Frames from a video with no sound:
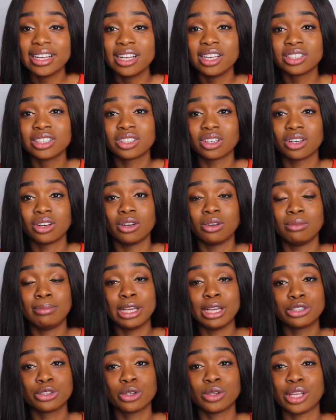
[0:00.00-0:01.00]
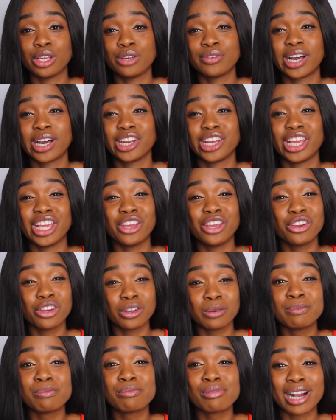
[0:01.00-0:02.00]
So make sure that you've had a
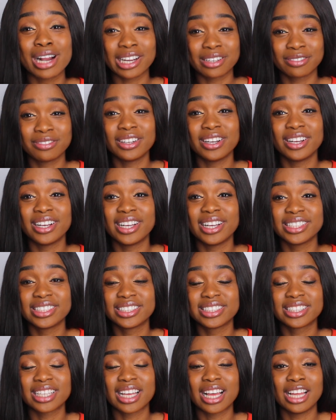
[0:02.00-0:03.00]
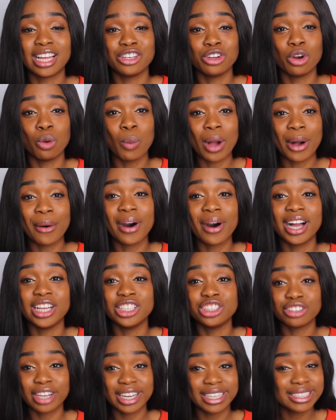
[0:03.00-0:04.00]
good breakfast and you're well
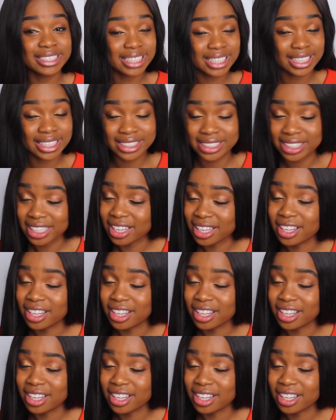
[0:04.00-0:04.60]
hydrated.